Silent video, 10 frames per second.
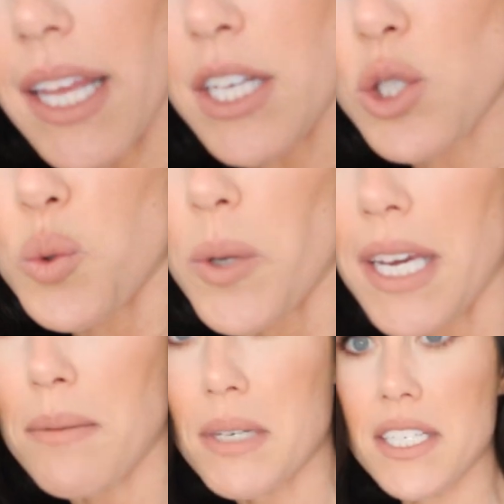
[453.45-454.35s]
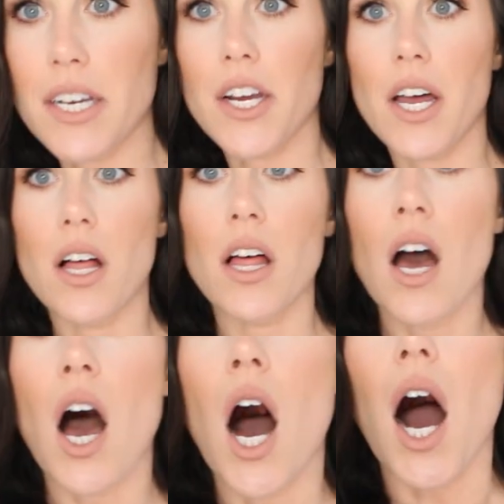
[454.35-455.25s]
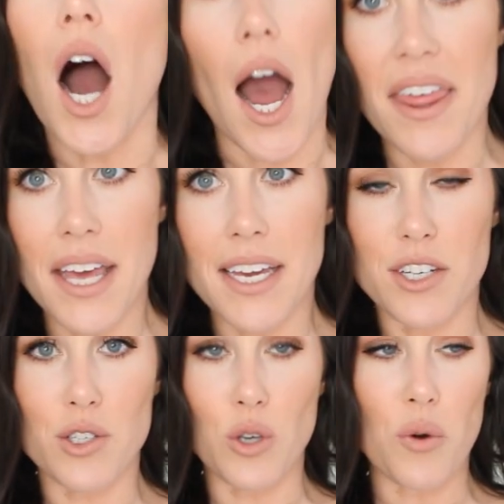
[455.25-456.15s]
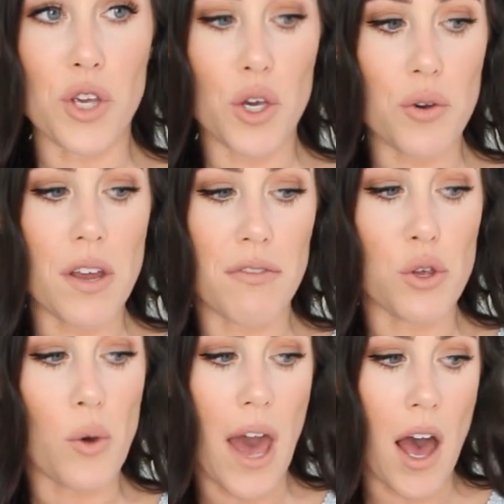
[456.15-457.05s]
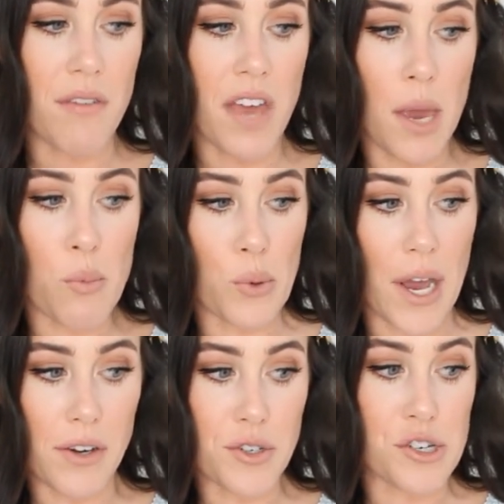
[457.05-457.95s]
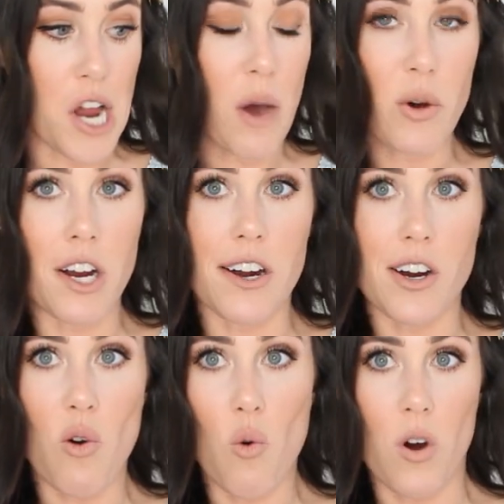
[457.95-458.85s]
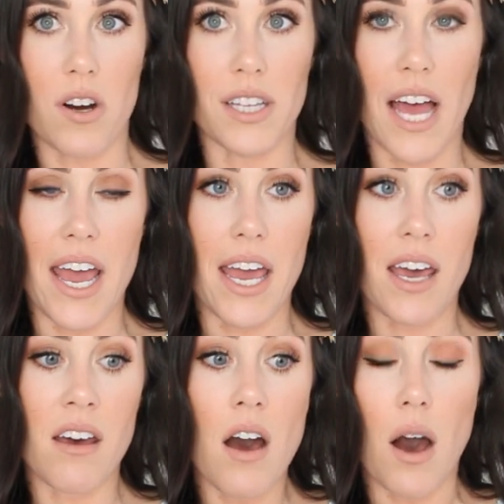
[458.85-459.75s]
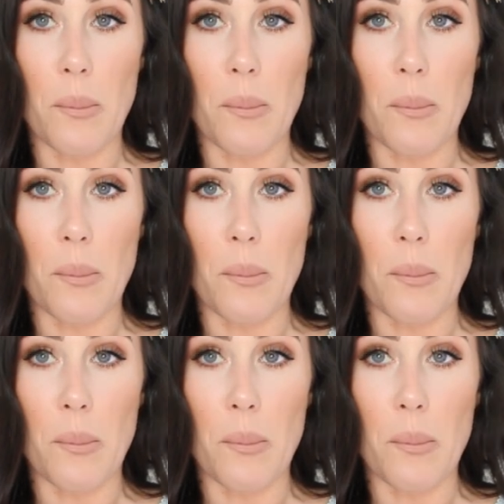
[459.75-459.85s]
like tweed material. I think it is so cute if you have a bridal shower or like